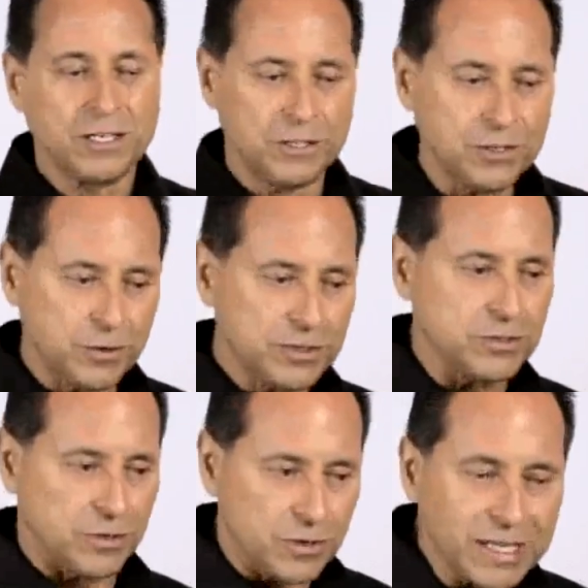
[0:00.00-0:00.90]
You'll go
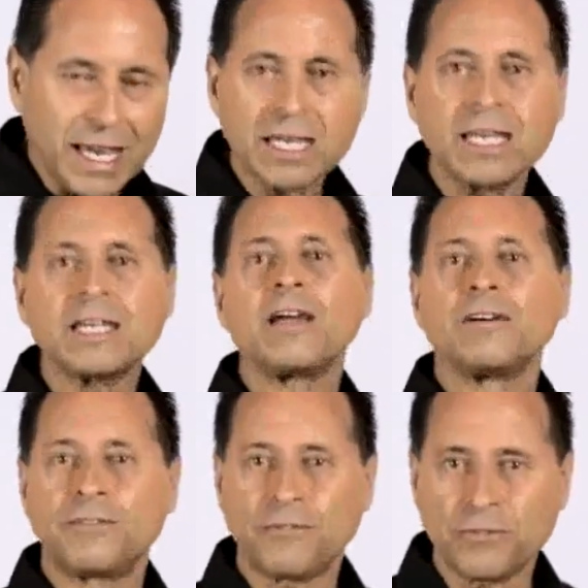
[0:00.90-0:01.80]
into organic,
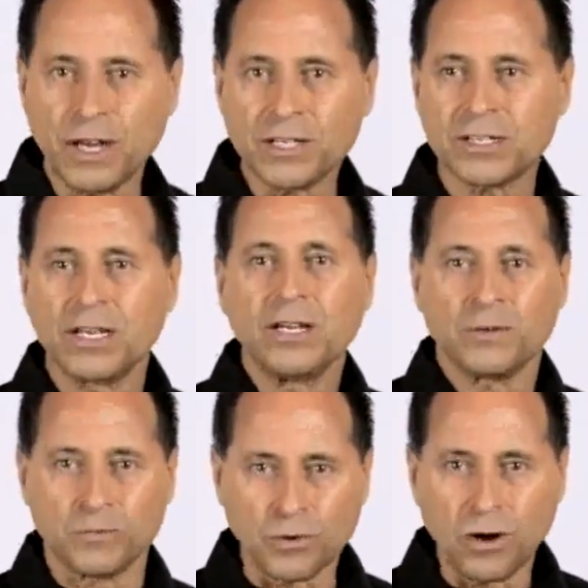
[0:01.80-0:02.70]
fresh,
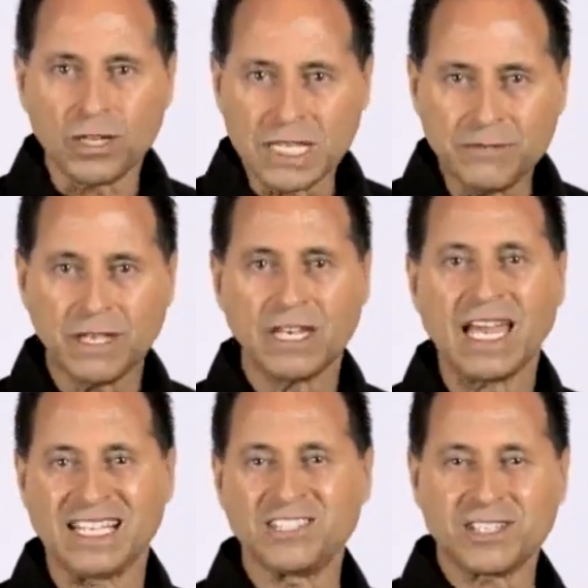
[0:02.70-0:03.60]
raw
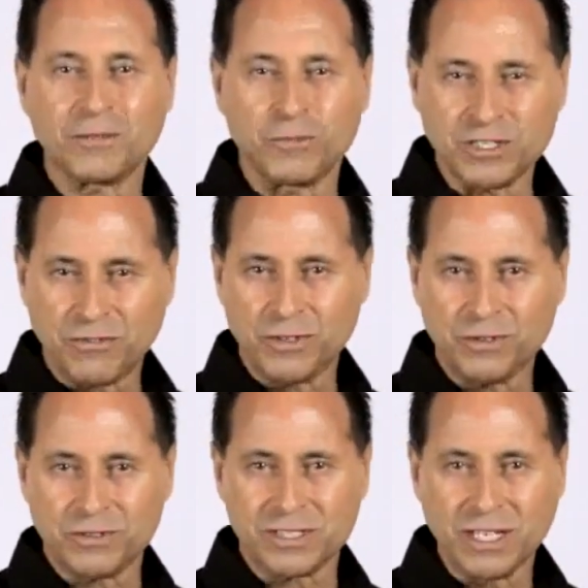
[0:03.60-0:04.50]
living, enzyme-rich
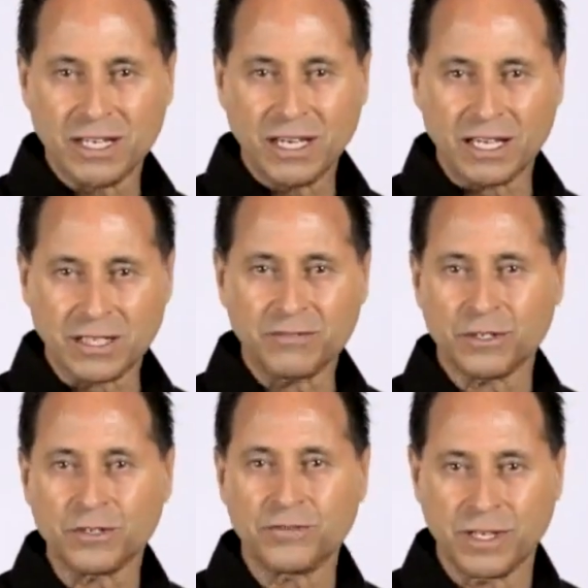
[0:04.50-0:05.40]
foods, as I've
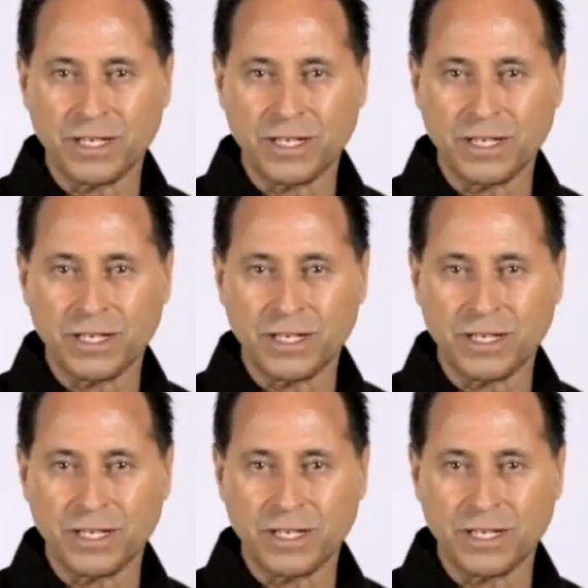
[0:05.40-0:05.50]
done over